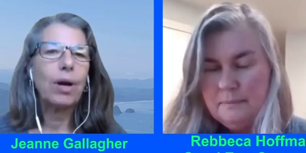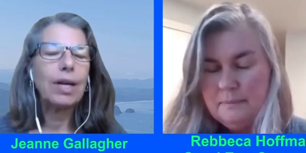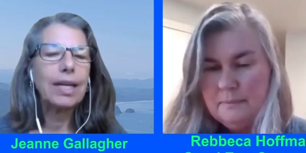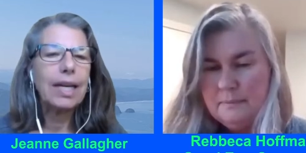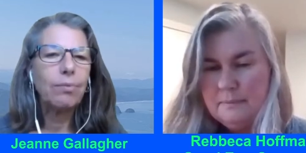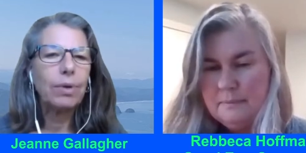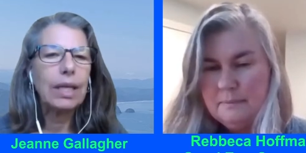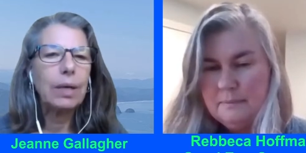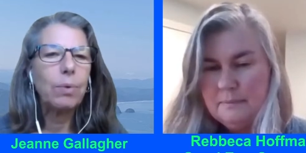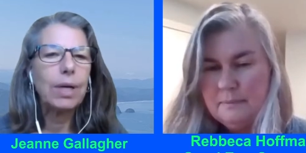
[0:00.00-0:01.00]

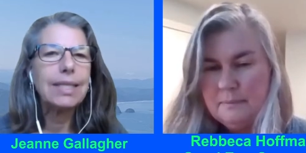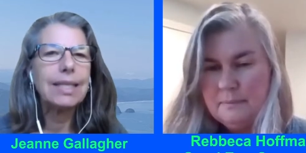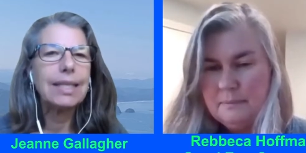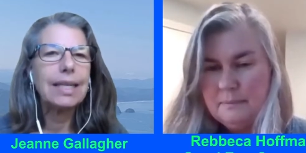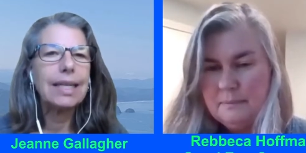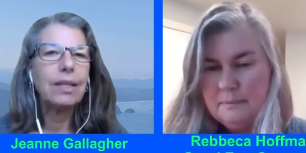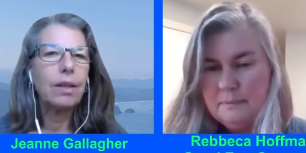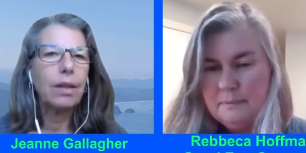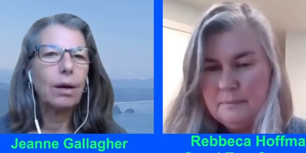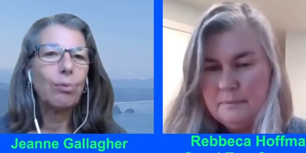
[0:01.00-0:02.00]
Speaker 1: marketing really wasn't
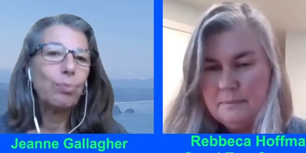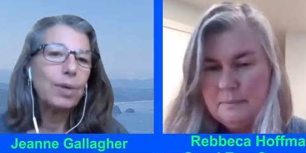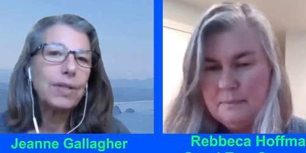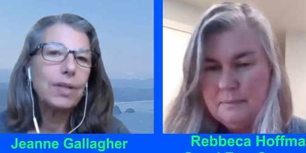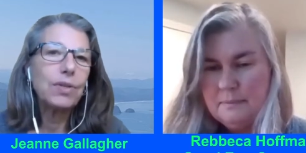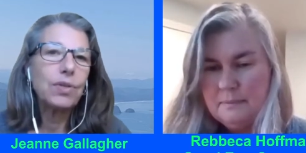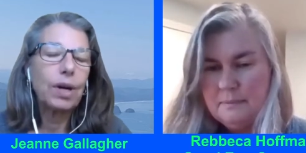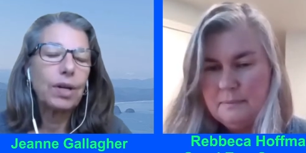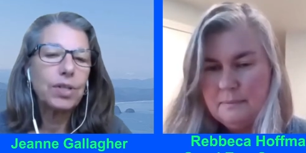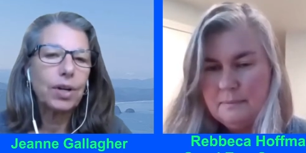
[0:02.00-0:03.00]
in their
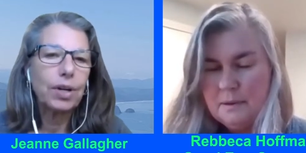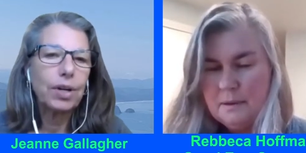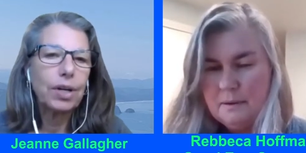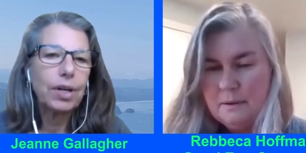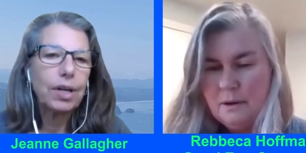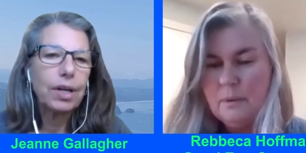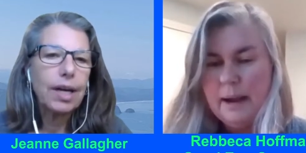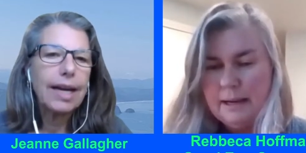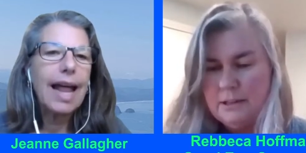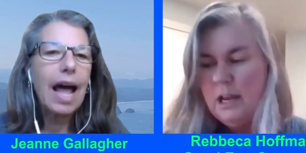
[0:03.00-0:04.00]
business structure
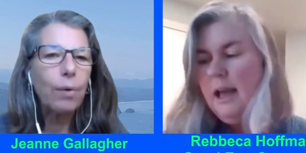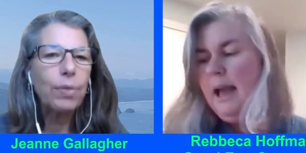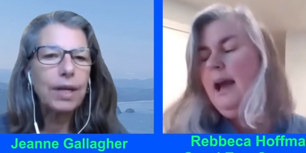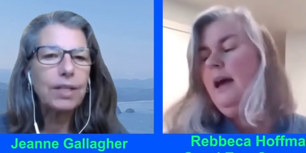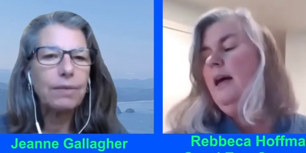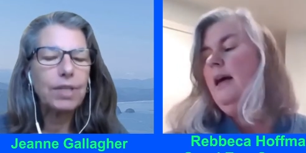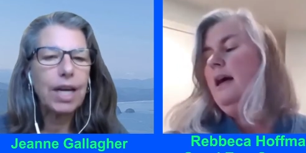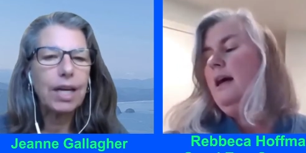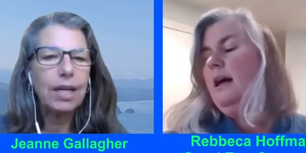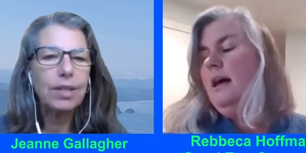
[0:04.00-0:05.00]
correct how
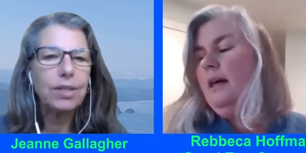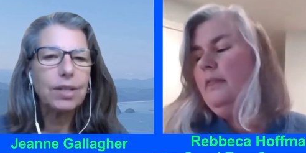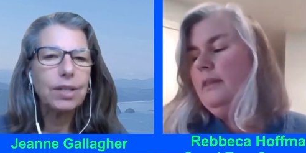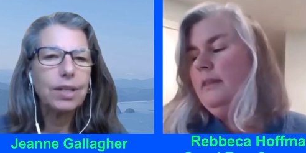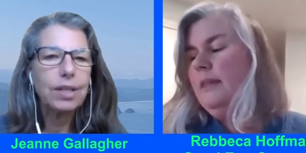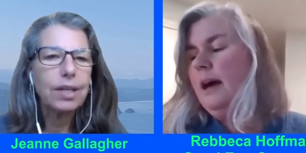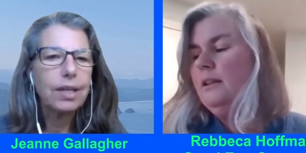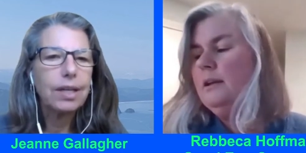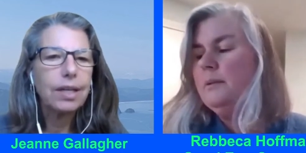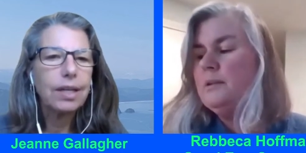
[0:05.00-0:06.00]
things have changed
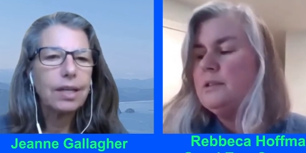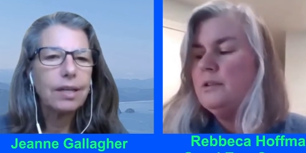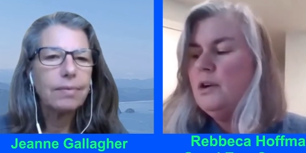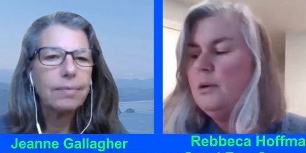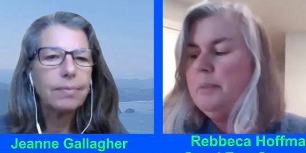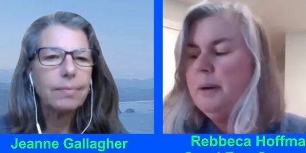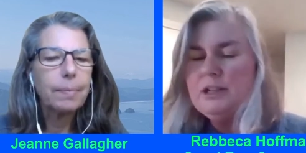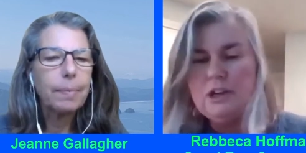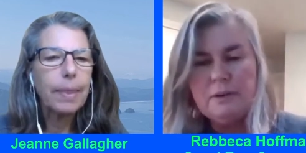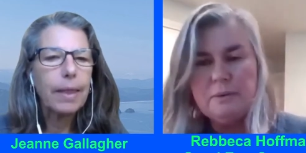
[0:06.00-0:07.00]
Speaker 2: not only was there
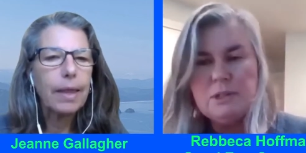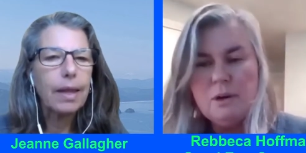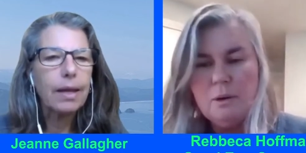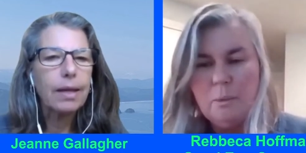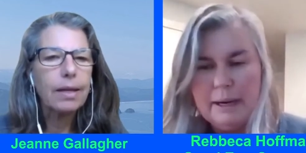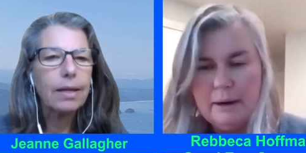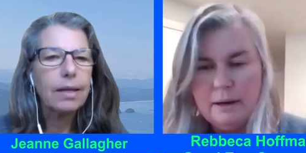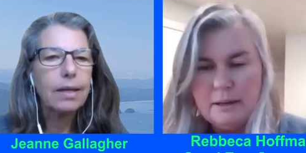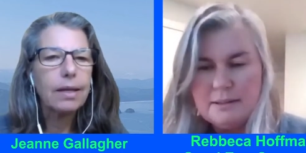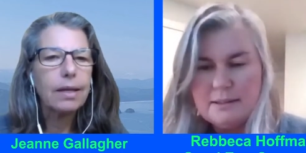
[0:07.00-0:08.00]
no budget there was no
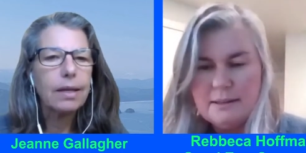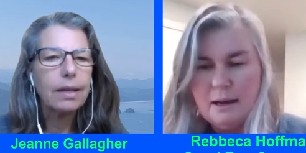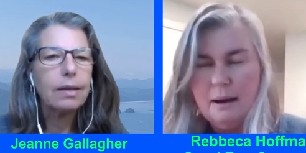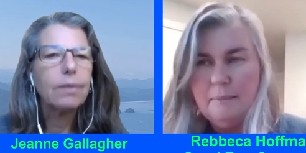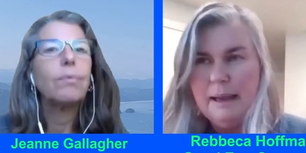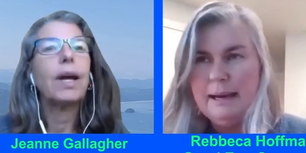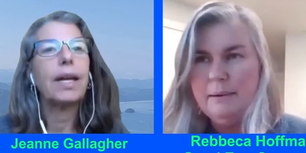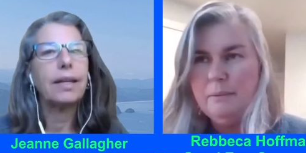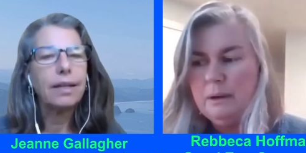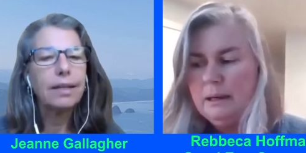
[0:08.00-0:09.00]
awareness
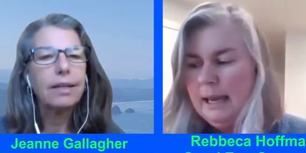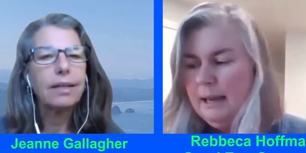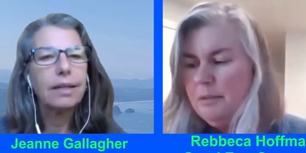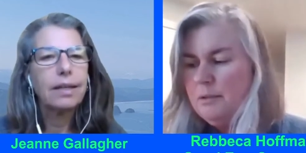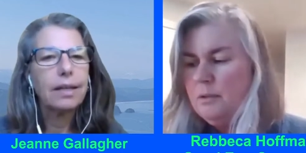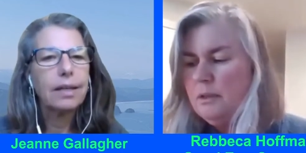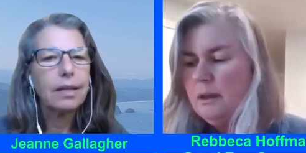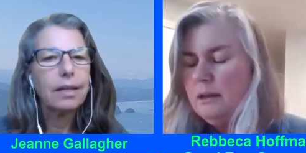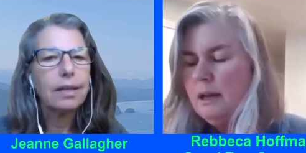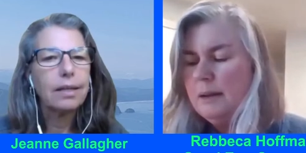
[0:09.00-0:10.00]
um, and i came
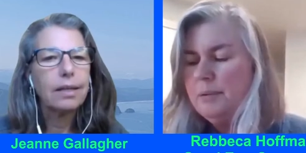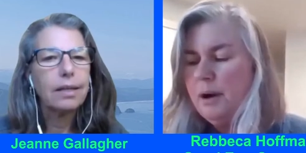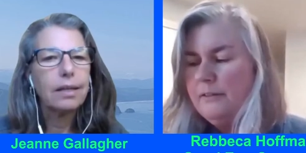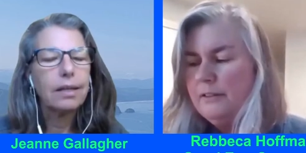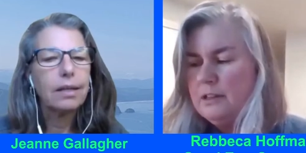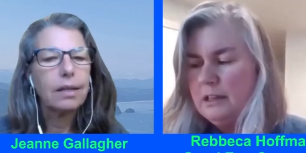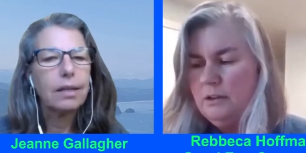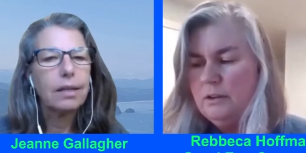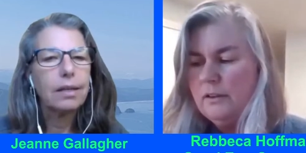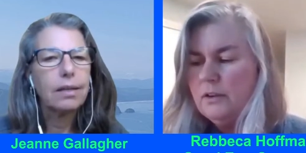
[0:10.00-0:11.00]
through the
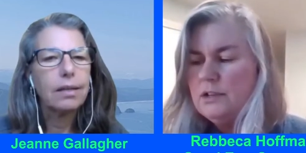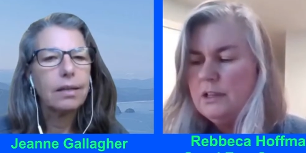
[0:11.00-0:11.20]
nonprofits like